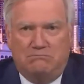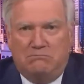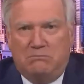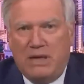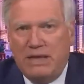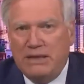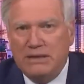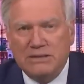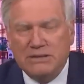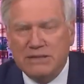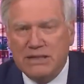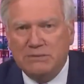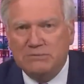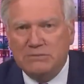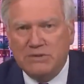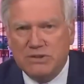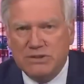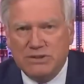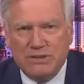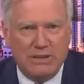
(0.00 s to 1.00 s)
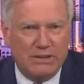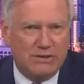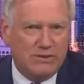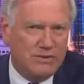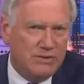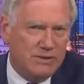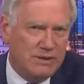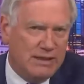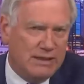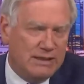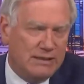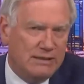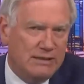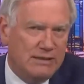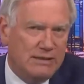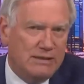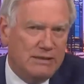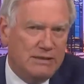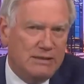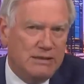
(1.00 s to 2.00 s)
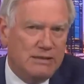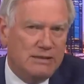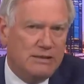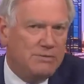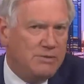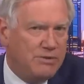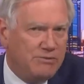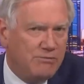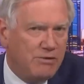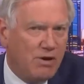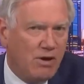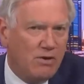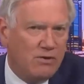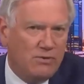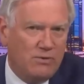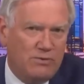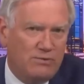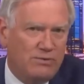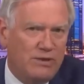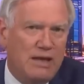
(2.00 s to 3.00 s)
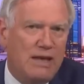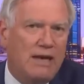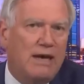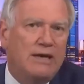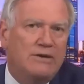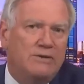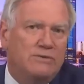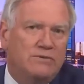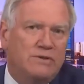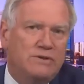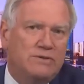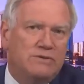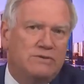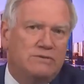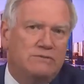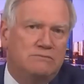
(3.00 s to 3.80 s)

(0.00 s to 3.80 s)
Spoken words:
made assumptions that turned out to be wrong or relied on what